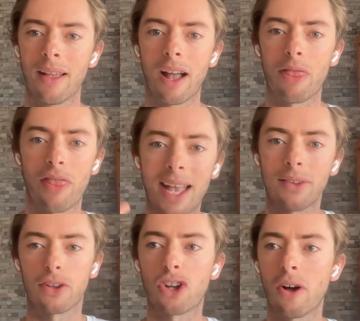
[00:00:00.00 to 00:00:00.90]
And that
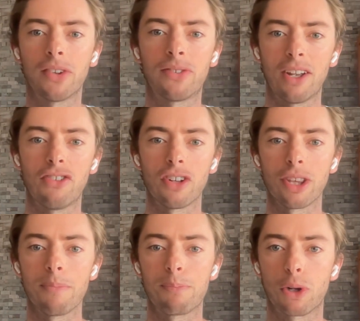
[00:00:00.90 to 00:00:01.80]
is the conversation
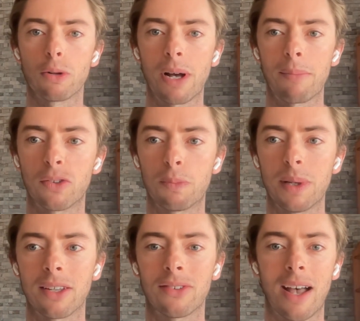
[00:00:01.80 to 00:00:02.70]
that good public
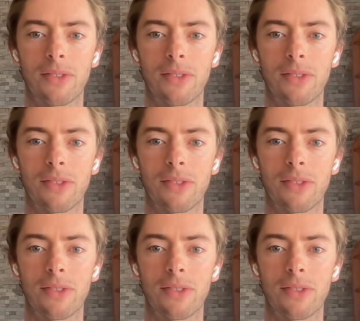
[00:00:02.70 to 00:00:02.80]
speakers have.